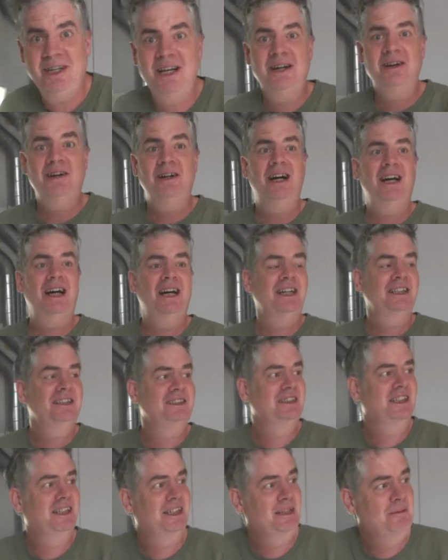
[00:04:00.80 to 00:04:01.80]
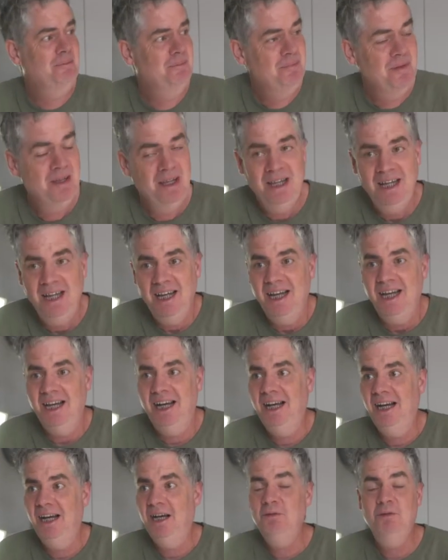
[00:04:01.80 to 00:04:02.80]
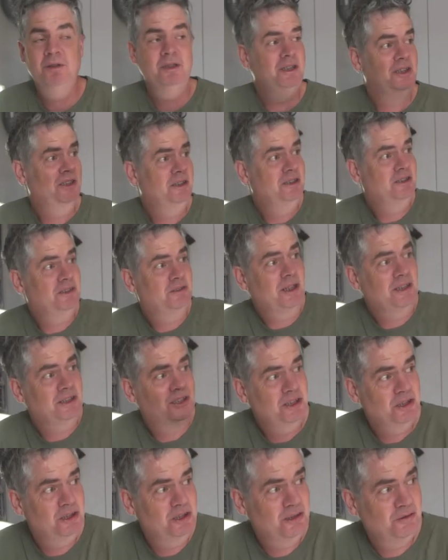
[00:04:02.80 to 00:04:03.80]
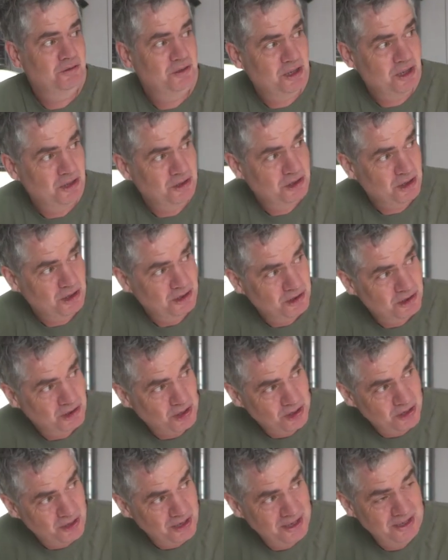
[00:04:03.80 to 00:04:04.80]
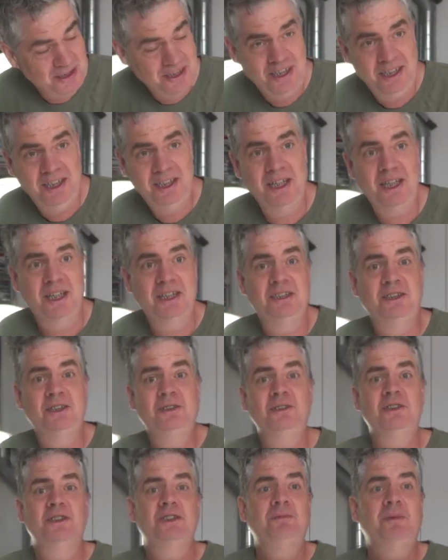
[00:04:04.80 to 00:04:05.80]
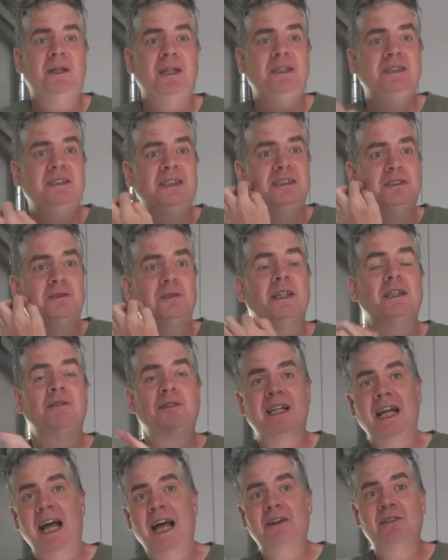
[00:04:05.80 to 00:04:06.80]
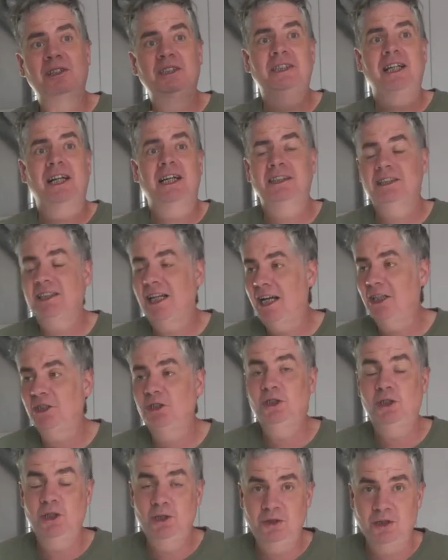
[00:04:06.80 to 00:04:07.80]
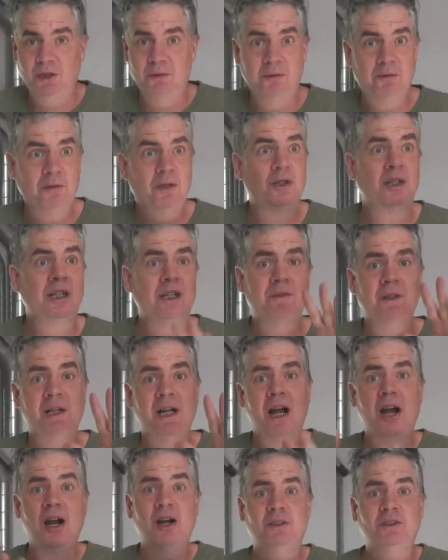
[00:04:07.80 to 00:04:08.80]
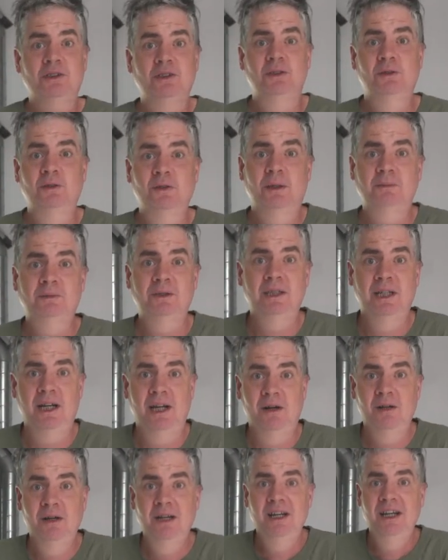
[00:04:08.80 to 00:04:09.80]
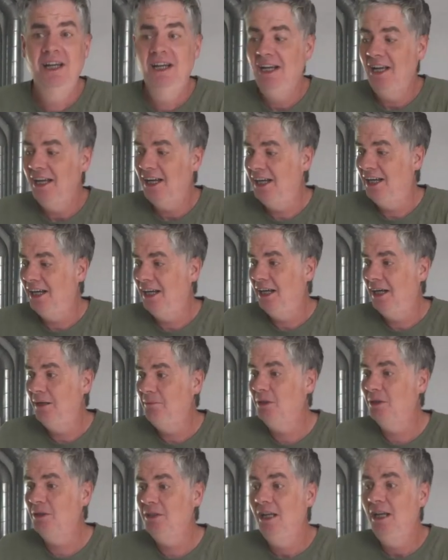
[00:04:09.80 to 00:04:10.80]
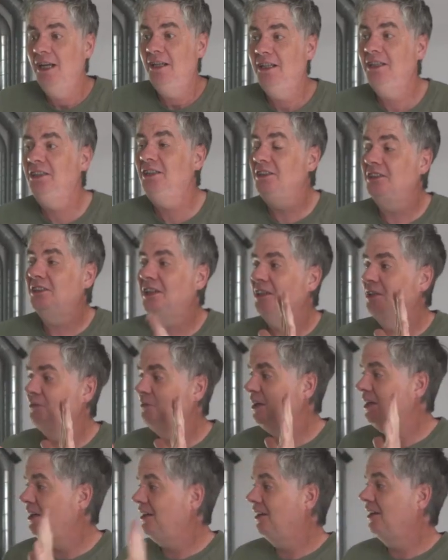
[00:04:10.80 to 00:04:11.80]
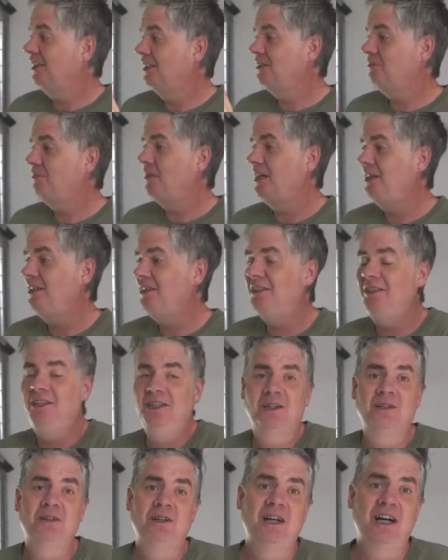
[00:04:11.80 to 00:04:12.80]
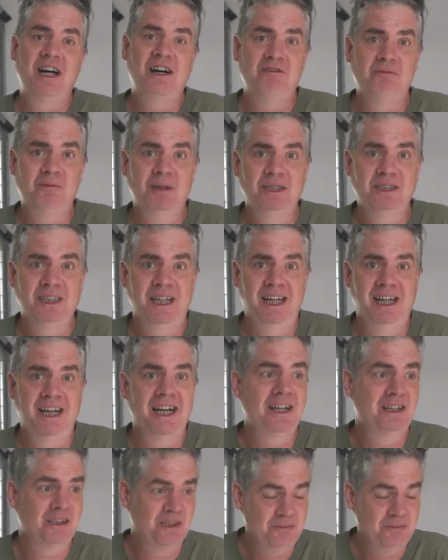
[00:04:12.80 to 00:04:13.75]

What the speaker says: now, and we're in transition of turning the studio space into a kind of a gallery slash studio. We were kind of an art school up to now, but this is kind of where I spend the other half of my day at a